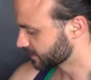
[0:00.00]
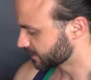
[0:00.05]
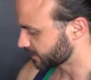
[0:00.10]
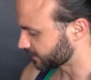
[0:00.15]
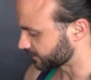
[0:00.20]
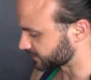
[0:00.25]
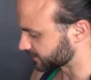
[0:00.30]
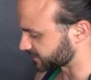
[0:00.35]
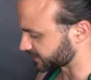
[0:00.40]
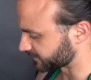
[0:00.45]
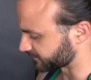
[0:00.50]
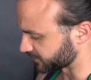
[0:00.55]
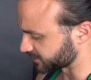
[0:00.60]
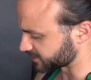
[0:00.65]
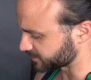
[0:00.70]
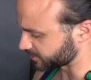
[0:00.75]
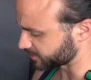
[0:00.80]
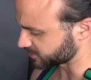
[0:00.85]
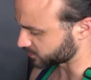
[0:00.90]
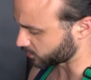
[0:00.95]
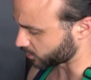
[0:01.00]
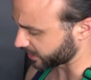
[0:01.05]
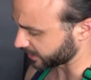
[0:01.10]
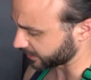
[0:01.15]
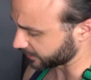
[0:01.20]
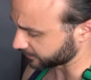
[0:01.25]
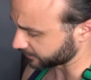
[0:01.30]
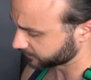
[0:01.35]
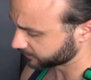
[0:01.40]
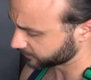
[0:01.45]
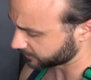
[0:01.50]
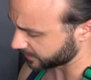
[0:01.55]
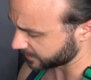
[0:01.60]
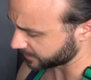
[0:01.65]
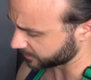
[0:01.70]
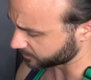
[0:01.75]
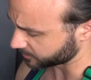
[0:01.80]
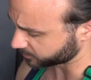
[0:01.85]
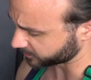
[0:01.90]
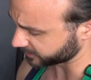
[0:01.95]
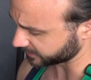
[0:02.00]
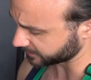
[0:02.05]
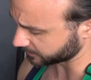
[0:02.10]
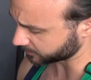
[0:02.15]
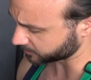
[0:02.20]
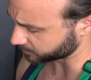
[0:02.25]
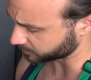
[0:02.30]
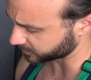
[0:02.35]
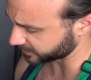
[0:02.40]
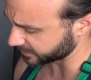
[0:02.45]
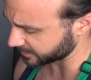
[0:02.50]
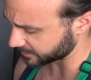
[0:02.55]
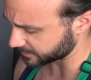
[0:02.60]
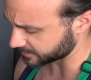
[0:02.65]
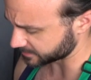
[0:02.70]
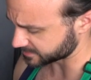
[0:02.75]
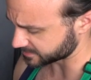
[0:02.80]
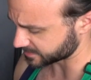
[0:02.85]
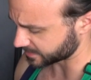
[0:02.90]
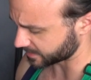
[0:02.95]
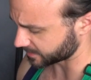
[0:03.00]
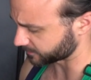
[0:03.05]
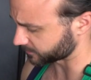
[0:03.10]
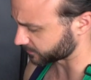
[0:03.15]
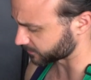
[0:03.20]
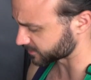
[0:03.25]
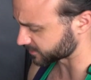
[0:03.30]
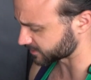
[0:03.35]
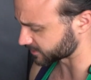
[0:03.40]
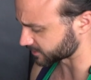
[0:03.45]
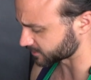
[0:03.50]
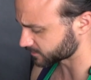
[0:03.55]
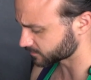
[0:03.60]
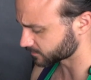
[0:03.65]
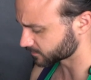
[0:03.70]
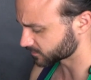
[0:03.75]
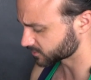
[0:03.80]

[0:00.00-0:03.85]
And the difference between incomplete and complete is that there's the